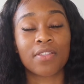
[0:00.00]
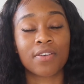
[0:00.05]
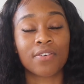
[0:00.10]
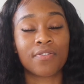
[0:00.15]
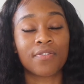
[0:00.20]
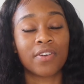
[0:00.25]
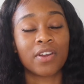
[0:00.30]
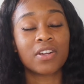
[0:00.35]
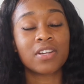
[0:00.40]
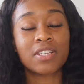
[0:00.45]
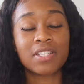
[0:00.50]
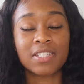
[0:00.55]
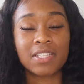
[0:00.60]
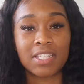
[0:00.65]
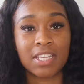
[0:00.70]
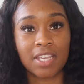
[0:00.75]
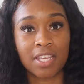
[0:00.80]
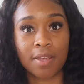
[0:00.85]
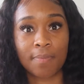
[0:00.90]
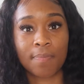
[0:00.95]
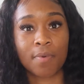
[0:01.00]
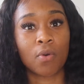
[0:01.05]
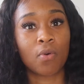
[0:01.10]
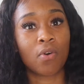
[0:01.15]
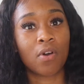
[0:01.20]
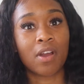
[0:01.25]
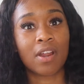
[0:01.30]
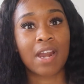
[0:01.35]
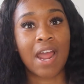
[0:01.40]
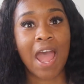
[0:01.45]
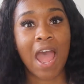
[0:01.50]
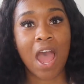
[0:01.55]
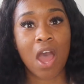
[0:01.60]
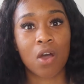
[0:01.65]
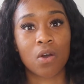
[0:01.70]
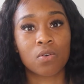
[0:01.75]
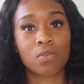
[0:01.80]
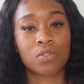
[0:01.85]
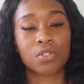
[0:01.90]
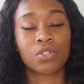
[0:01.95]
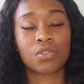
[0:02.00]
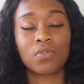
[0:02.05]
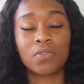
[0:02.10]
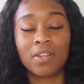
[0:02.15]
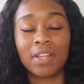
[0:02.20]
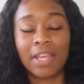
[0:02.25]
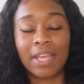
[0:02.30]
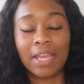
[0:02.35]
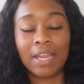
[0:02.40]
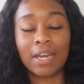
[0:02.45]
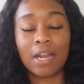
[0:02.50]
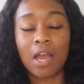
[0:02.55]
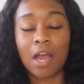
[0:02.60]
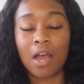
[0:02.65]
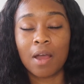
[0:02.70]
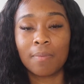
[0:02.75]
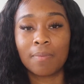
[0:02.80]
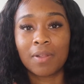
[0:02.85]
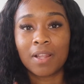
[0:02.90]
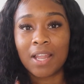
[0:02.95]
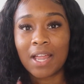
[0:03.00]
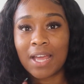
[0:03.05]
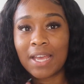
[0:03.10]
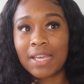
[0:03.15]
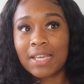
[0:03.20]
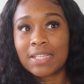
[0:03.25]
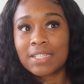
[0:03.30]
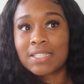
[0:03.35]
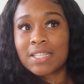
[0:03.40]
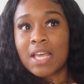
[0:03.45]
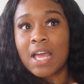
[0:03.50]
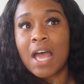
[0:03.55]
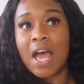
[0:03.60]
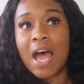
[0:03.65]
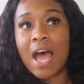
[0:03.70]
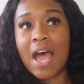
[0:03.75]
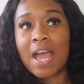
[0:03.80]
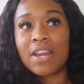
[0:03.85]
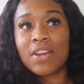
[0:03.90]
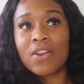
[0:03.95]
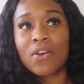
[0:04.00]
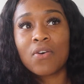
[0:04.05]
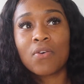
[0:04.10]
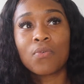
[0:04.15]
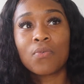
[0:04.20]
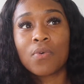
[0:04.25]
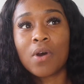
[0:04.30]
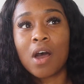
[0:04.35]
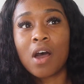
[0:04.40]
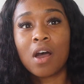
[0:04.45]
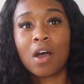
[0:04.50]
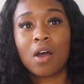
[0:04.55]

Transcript: the first tip on how to gain clients, I know